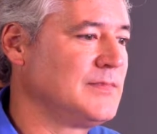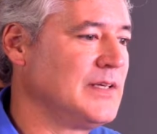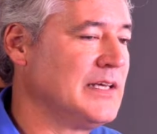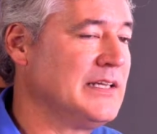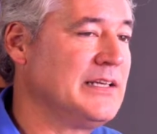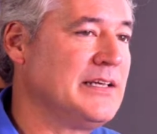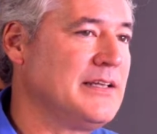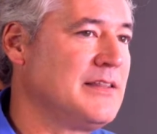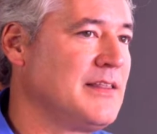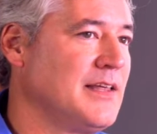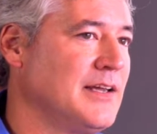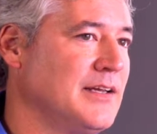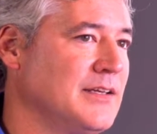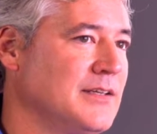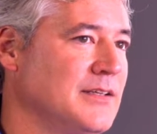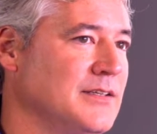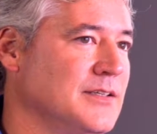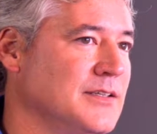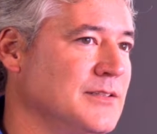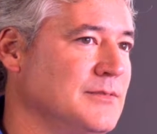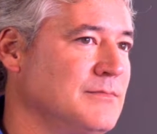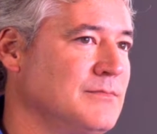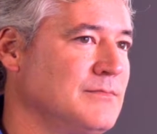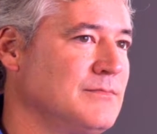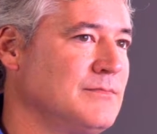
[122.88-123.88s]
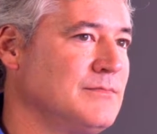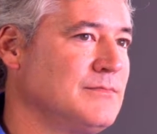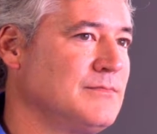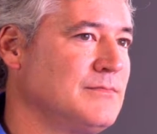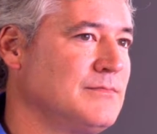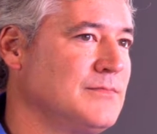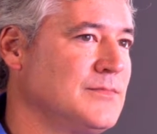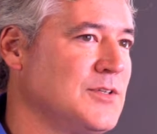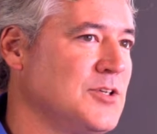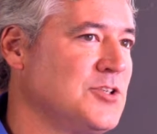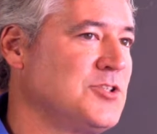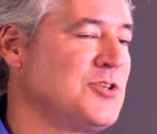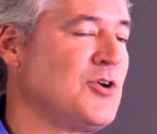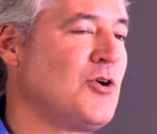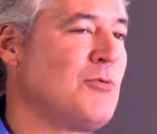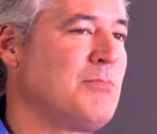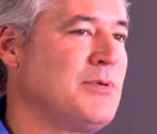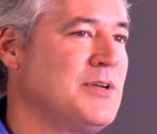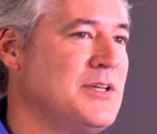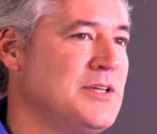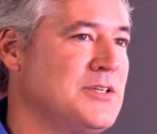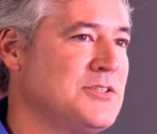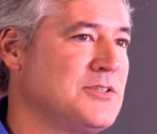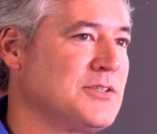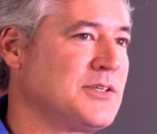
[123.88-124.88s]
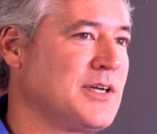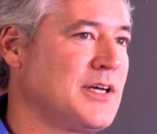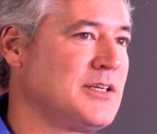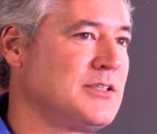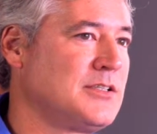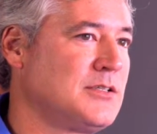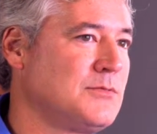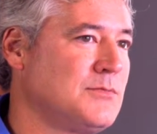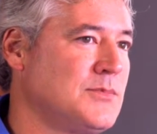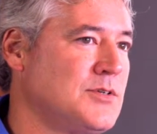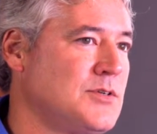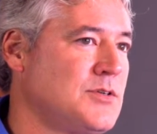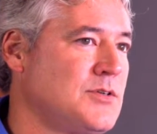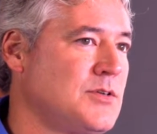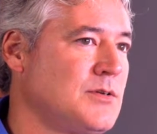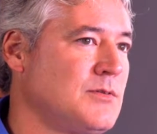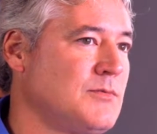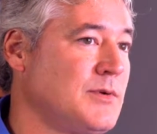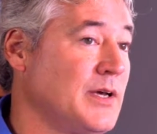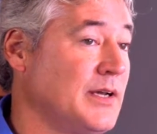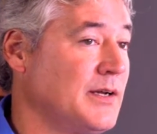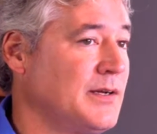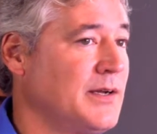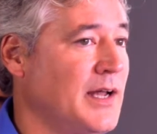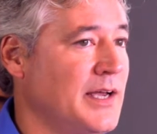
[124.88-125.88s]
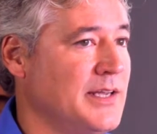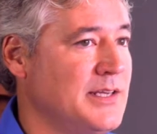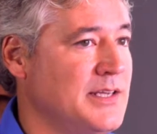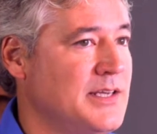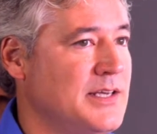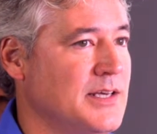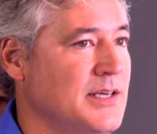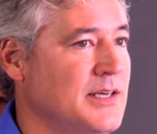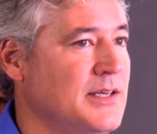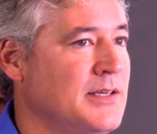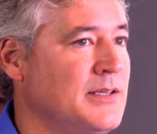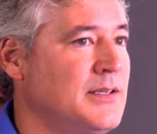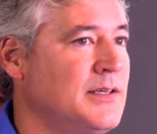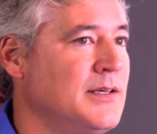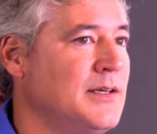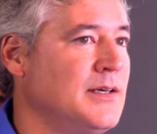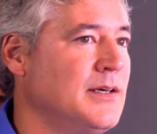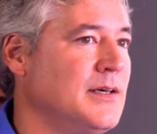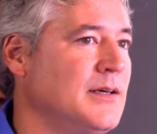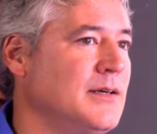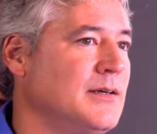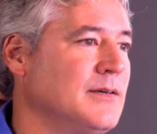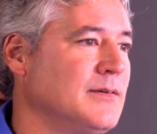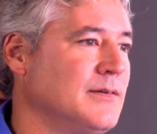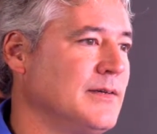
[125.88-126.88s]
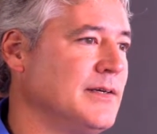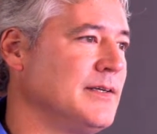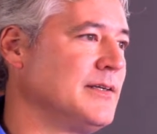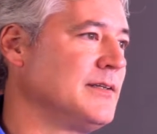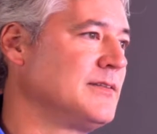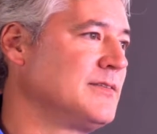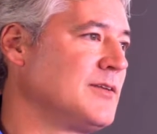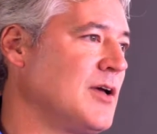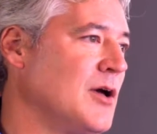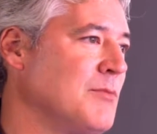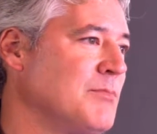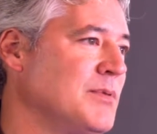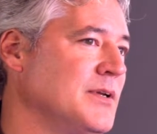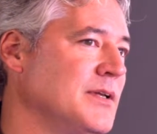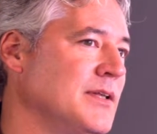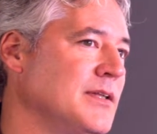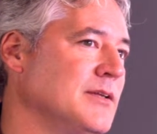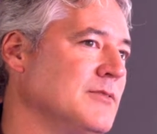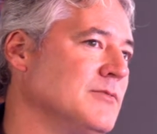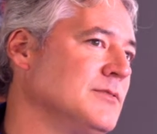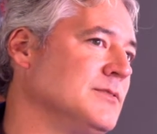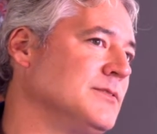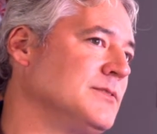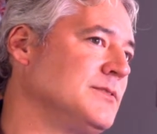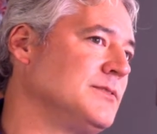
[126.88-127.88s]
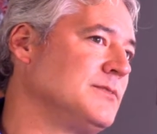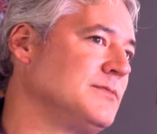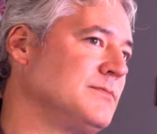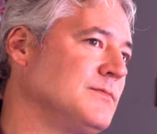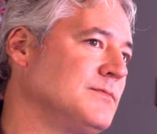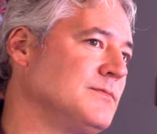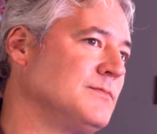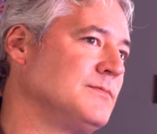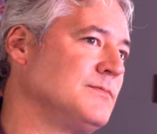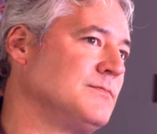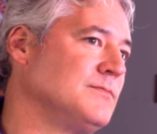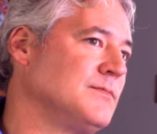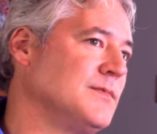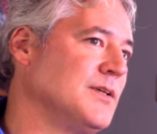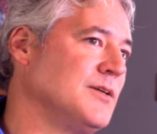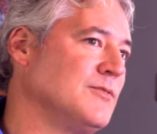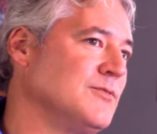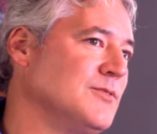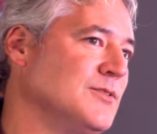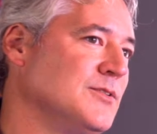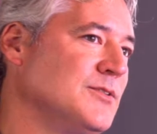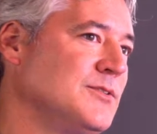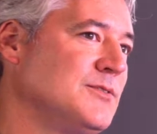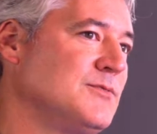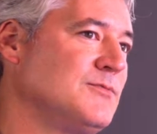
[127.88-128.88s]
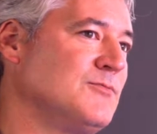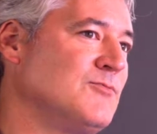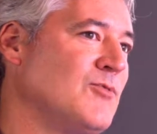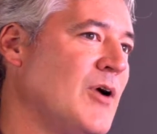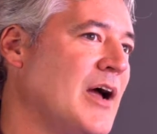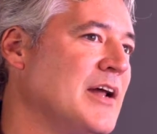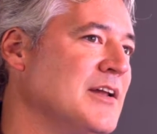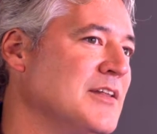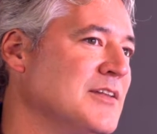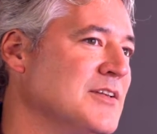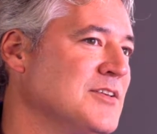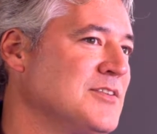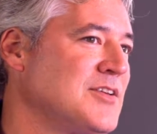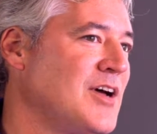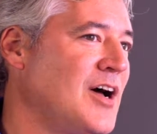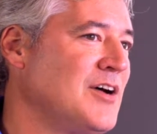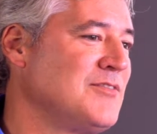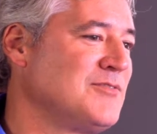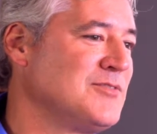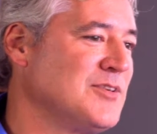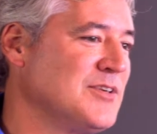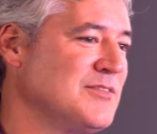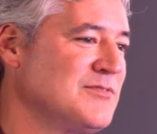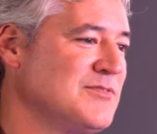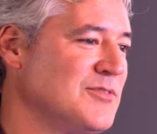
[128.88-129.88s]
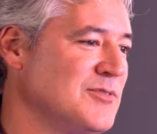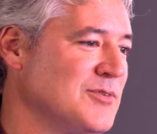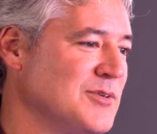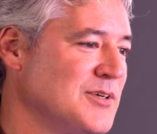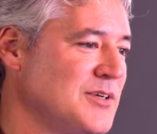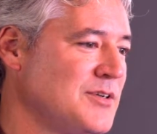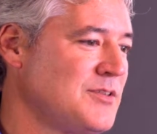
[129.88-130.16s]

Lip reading: anything to show potential customers. We had an idea. We had a company that was writing the software for